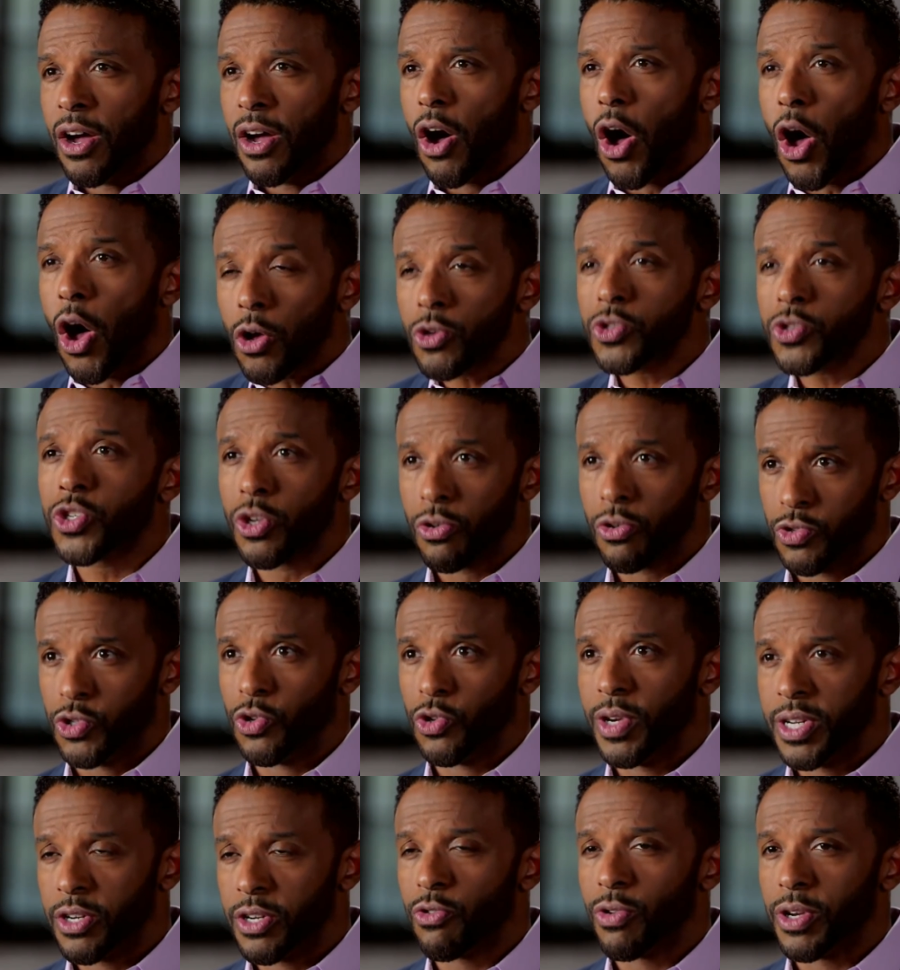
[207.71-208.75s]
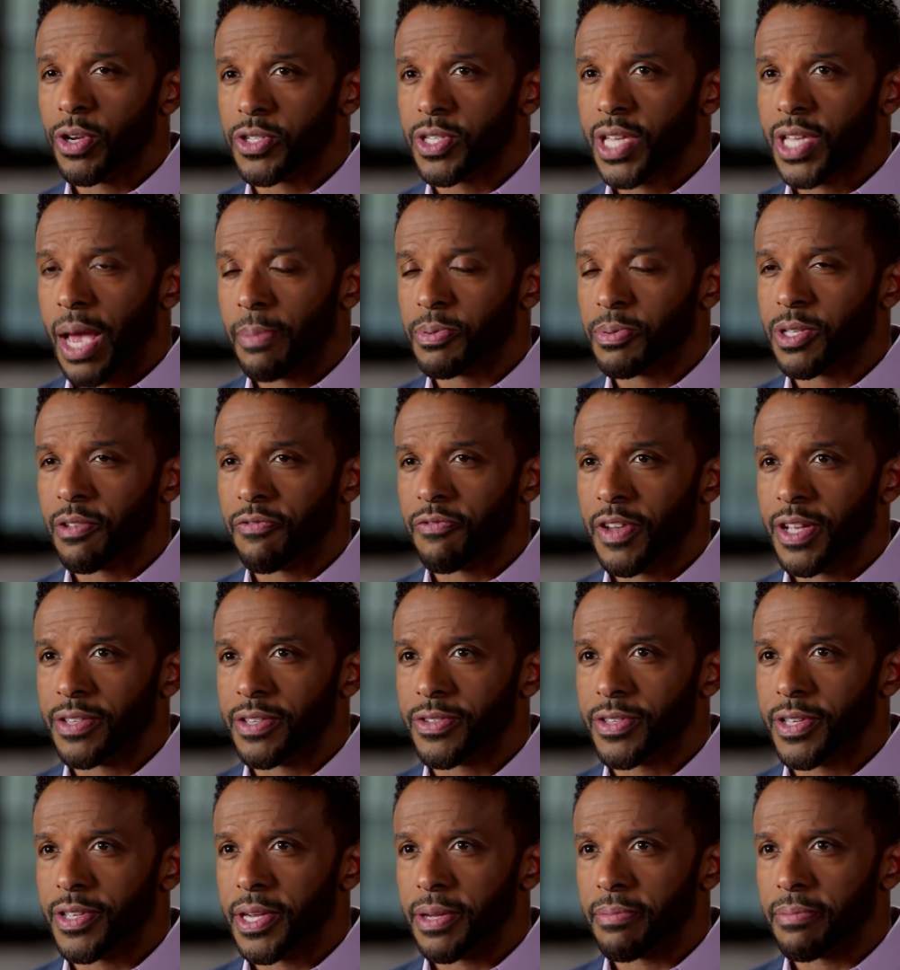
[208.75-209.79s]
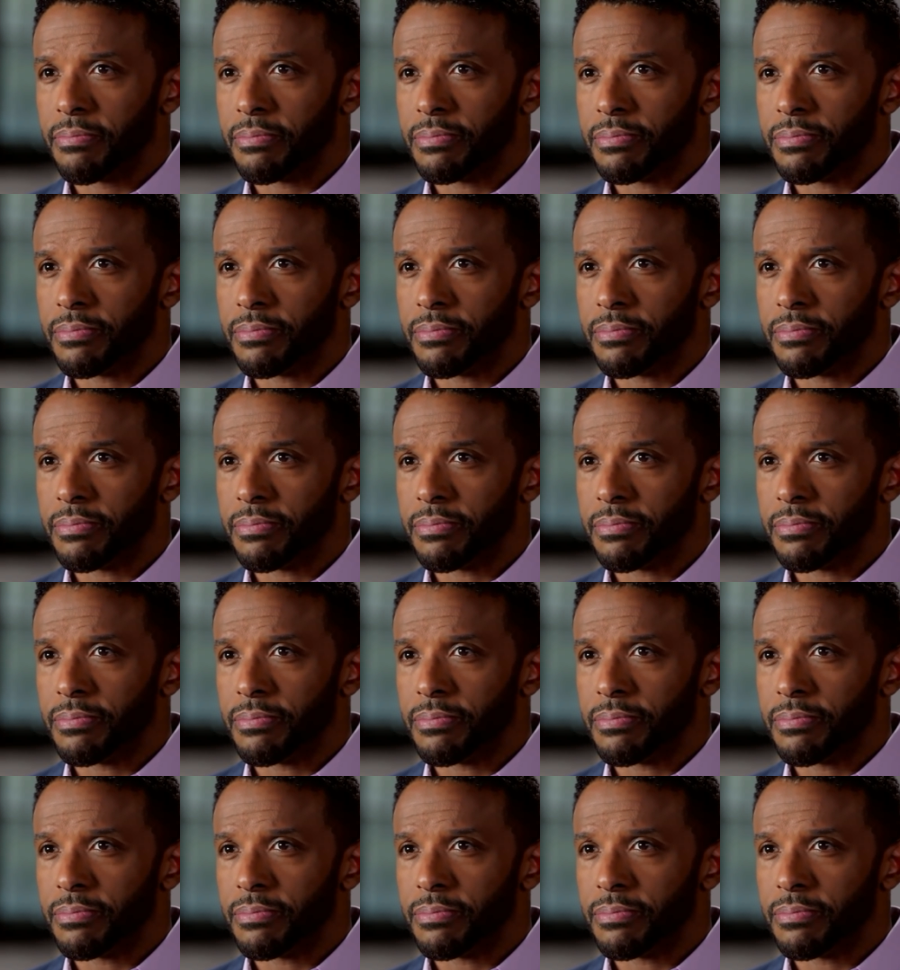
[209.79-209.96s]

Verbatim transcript: also joined Chris Tapp's defense team.